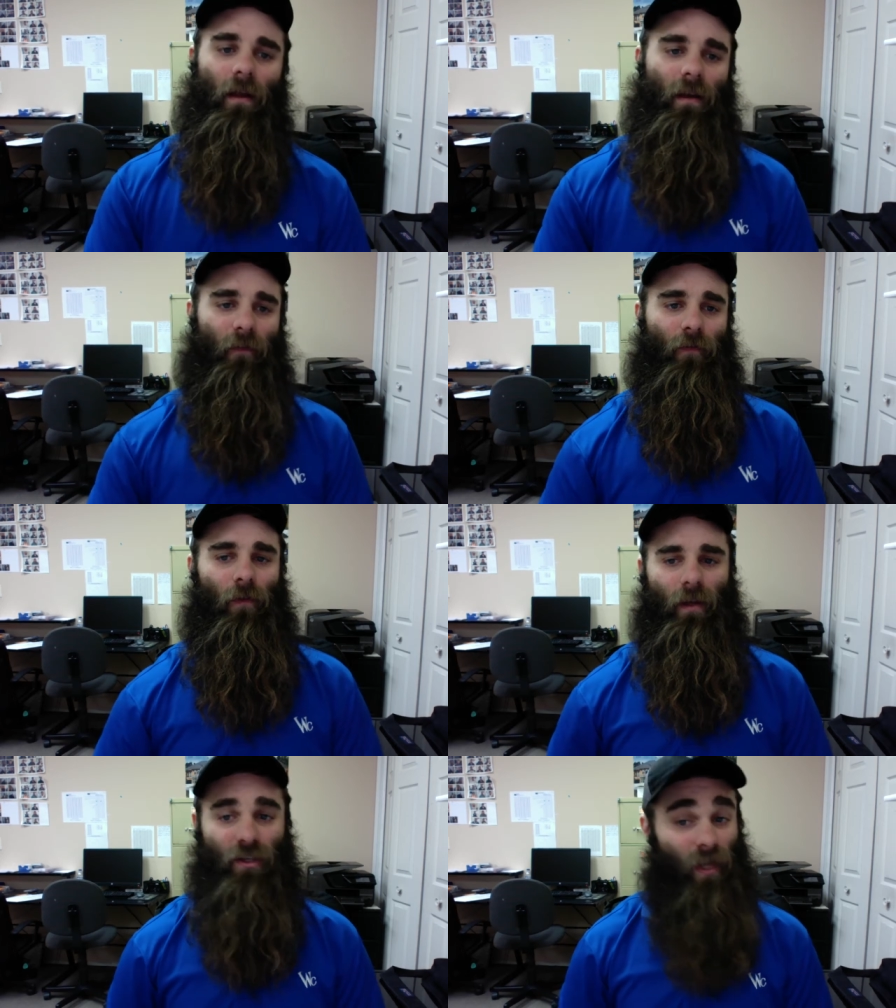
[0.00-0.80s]

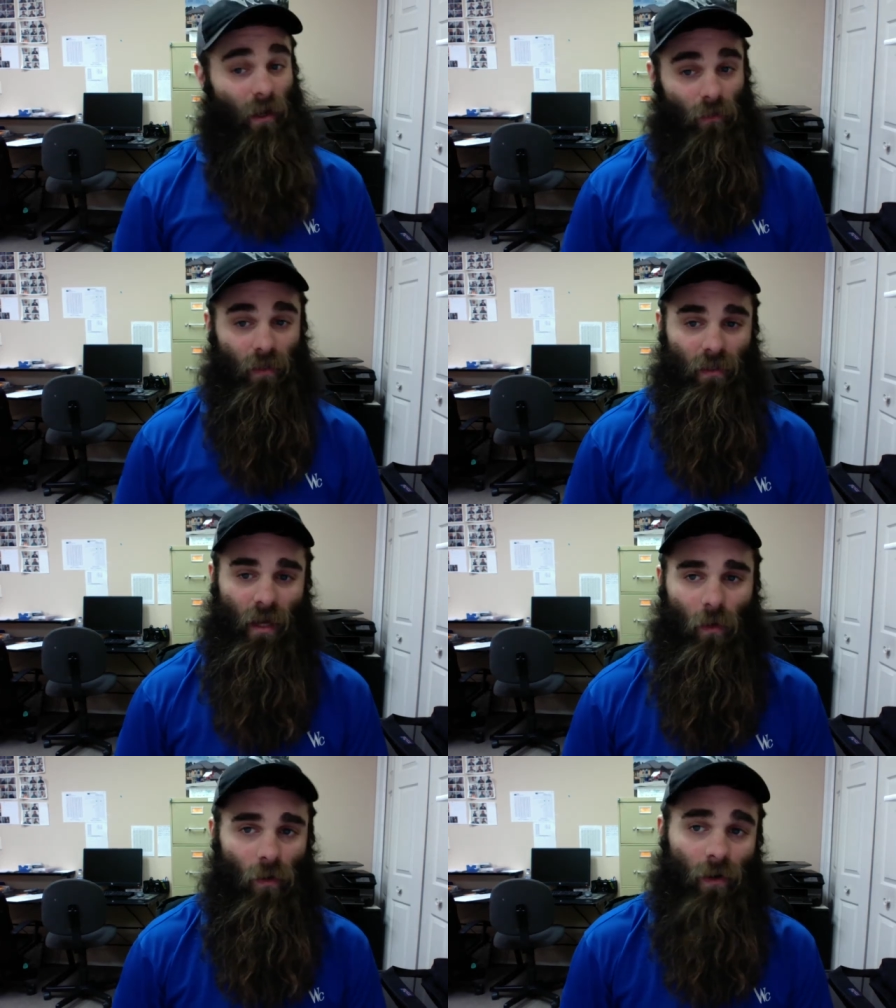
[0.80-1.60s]
definitely check out these
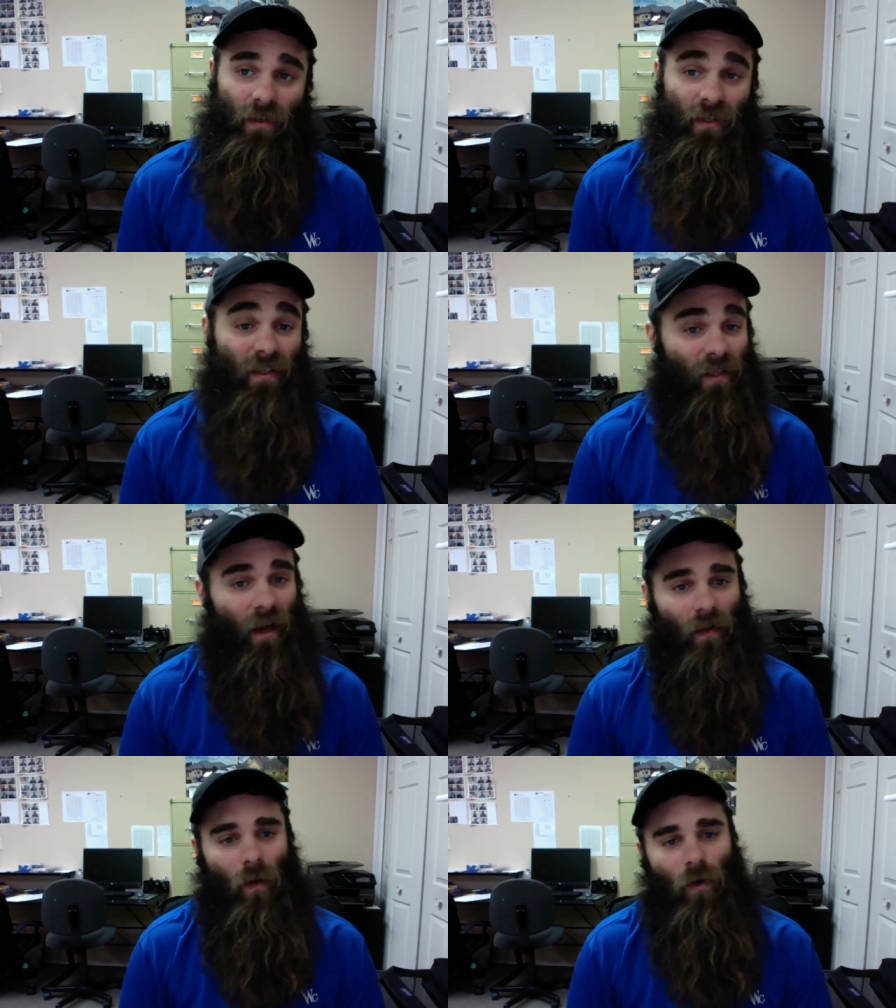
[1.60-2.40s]
networks and see
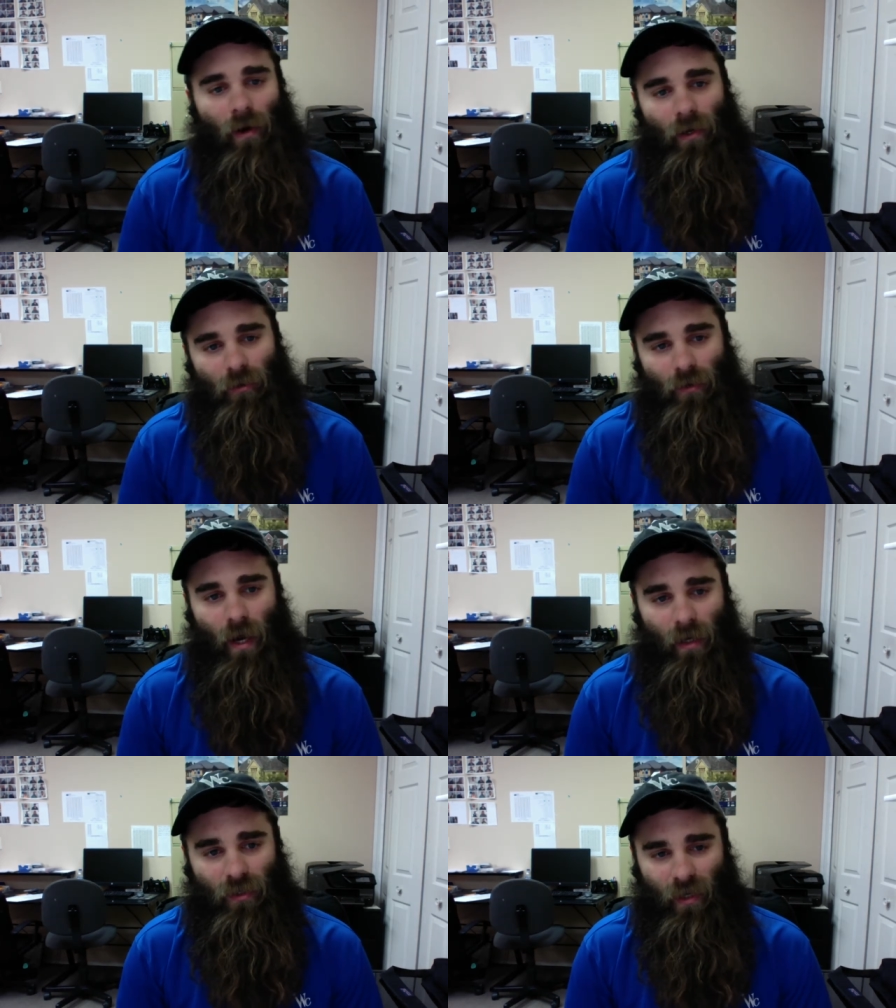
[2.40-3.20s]
how they work in your
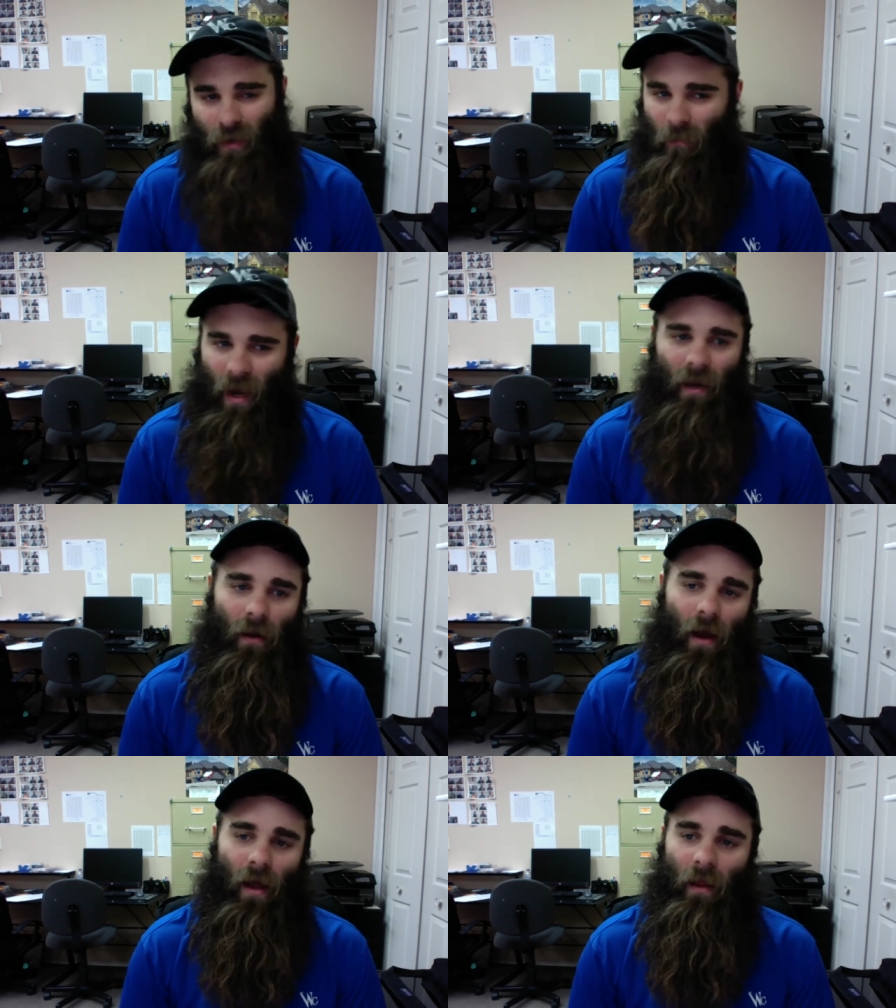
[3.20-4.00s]
strategy. You might
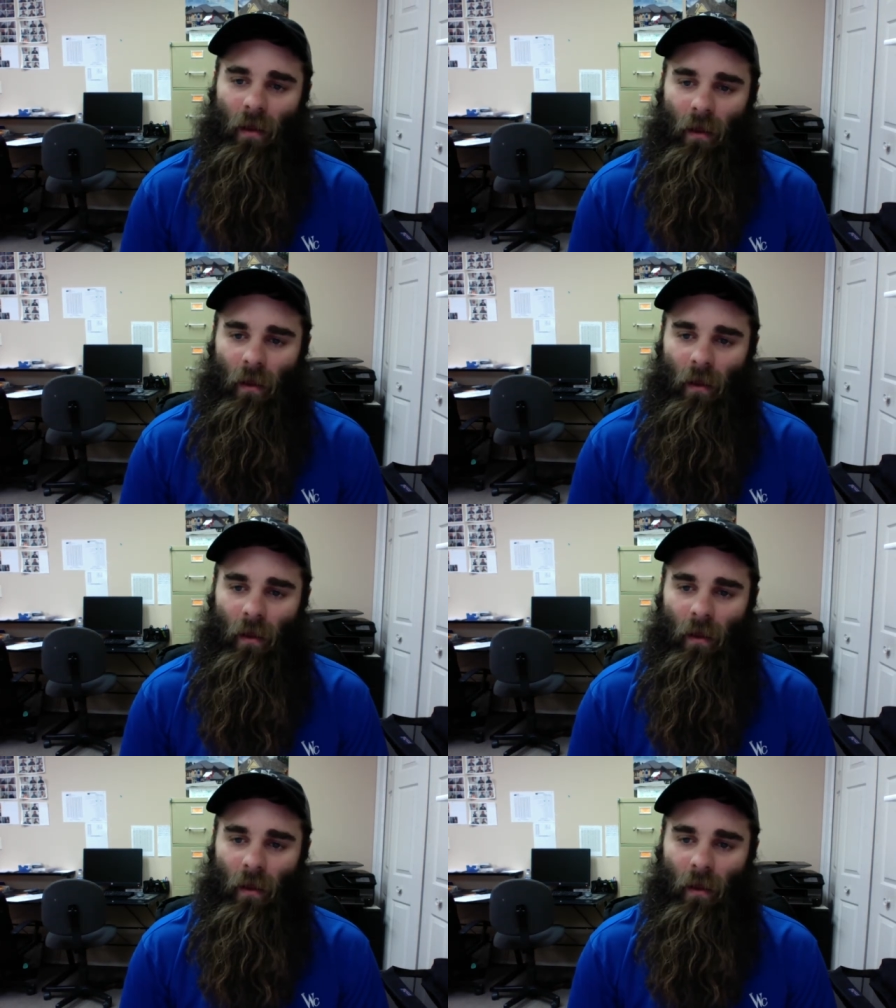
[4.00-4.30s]
not...